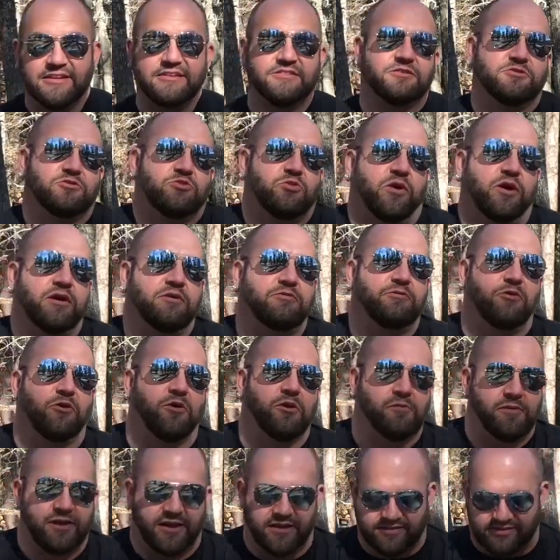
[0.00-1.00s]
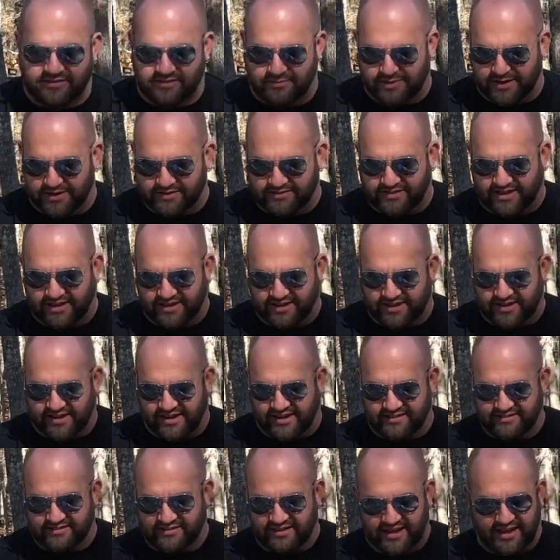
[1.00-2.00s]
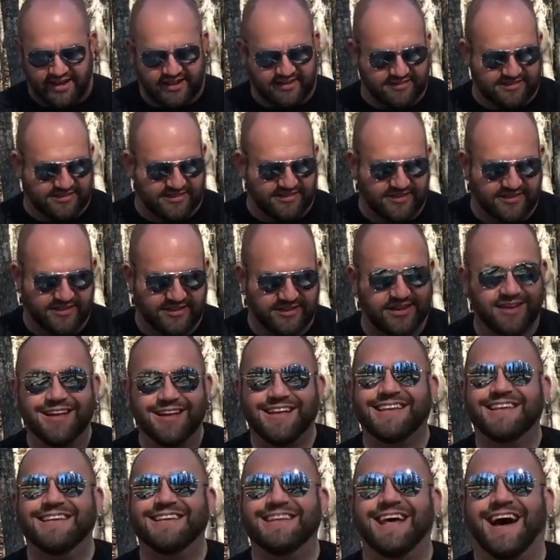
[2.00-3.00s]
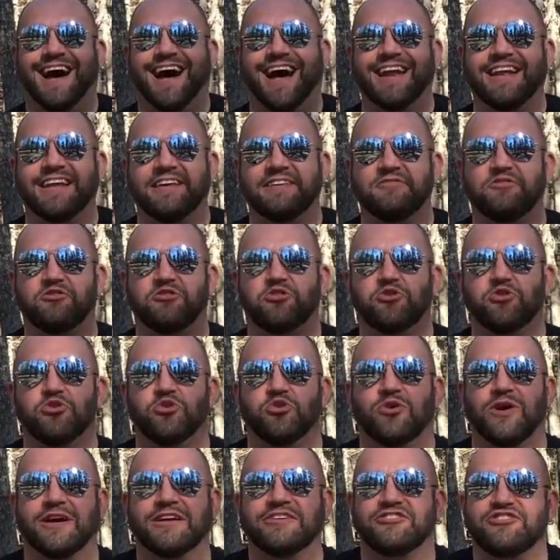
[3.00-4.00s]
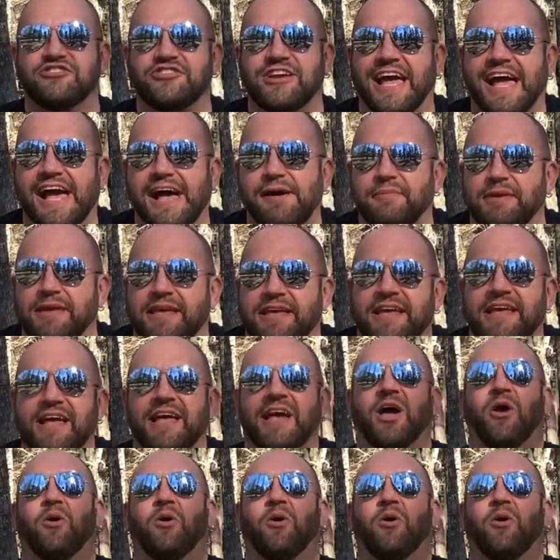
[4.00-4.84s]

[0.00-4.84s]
So 24 minutes to make 10 contacts, not too shabby.